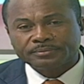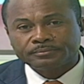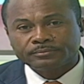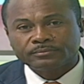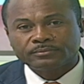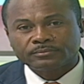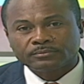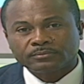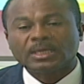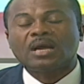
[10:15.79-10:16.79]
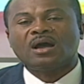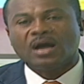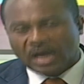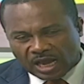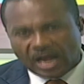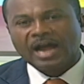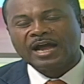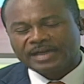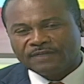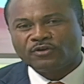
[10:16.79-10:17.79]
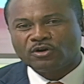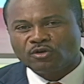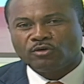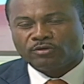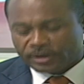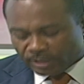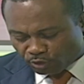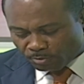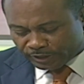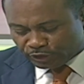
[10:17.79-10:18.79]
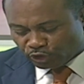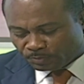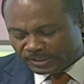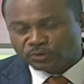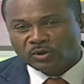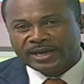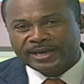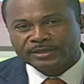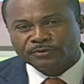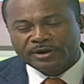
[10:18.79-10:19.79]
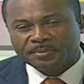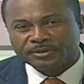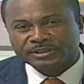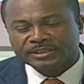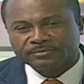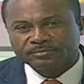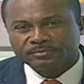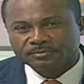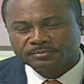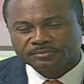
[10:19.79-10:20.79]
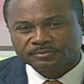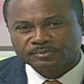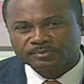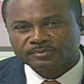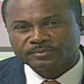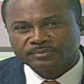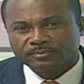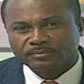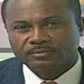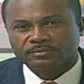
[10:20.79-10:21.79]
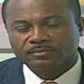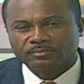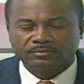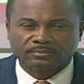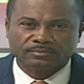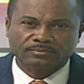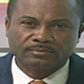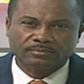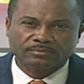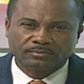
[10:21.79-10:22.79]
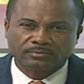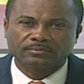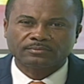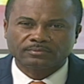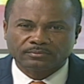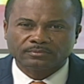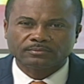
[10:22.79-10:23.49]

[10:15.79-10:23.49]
Navrongo. Navrongo. Okay, good morning to you. Please go ahead, Raymond. Yeah, listen to the young guy.